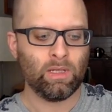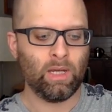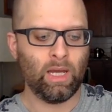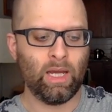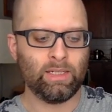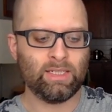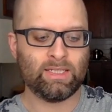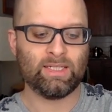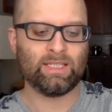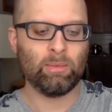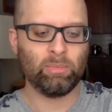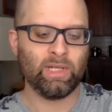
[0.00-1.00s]
uh,
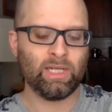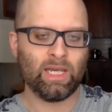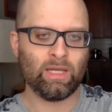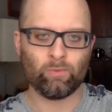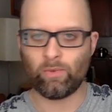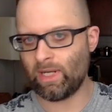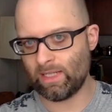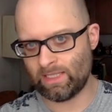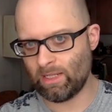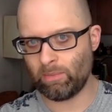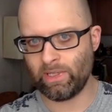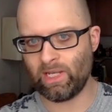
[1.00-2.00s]
disassembling it and
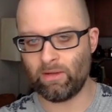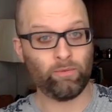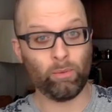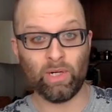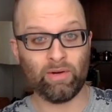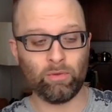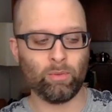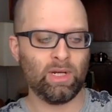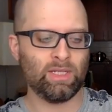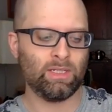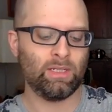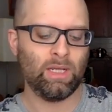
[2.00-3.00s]
reassembling it for whatever
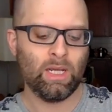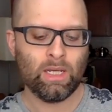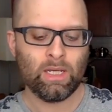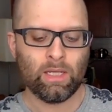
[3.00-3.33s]
reason,